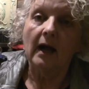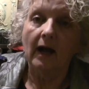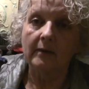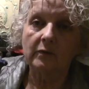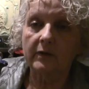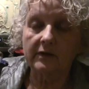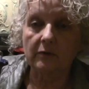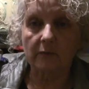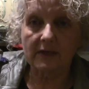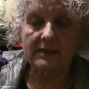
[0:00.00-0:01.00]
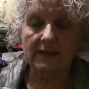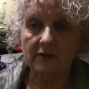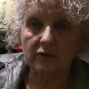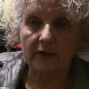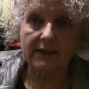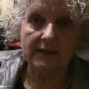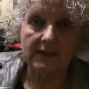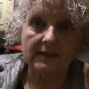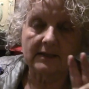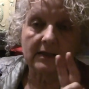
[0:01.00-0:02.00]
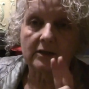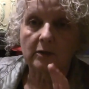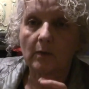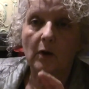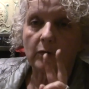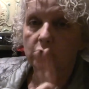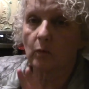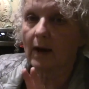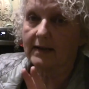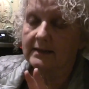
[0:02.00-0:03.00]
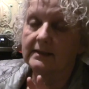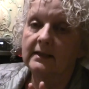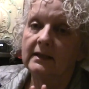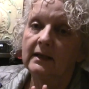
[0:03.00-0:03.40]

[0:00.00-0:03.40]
I'm going to rinse and drain these tomorrow twice.